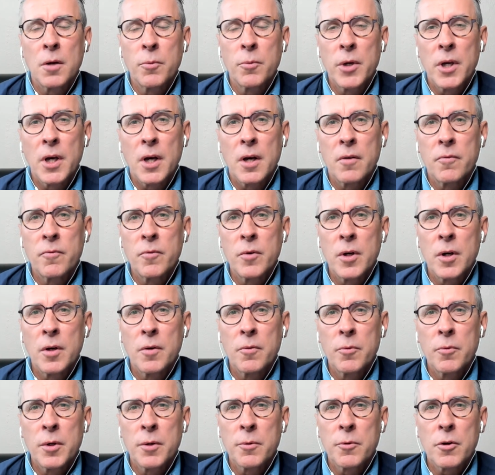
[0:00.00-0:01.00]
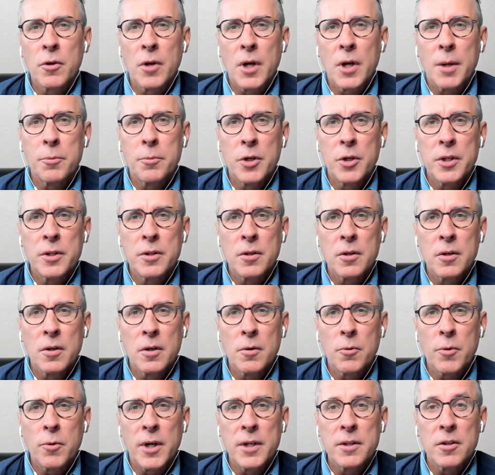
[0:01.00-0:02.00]
we've been
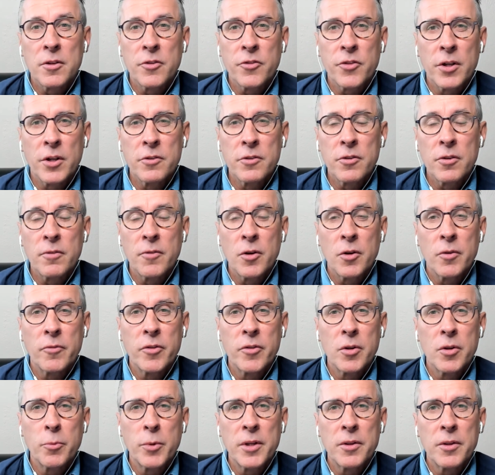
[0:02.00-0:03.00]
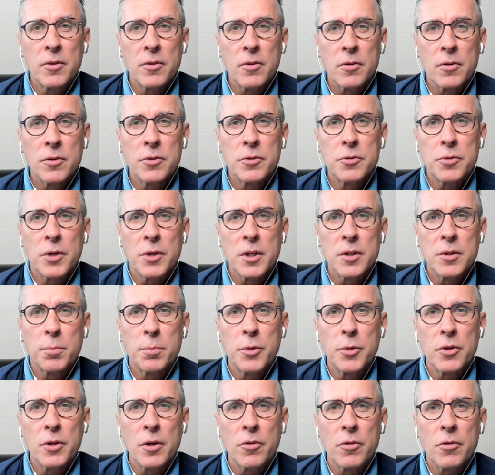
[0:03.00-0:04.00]
collaborating quite extensively over the winter to try to
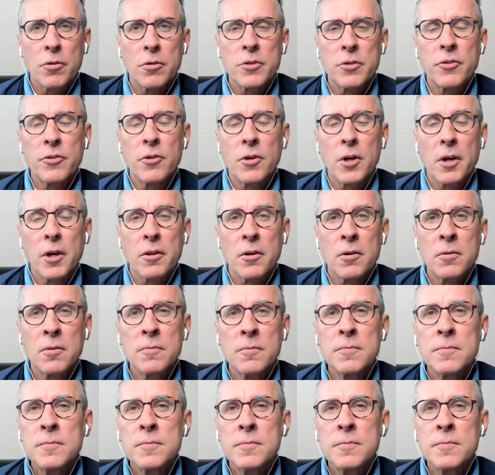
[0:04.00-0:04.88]
put our thoughts together.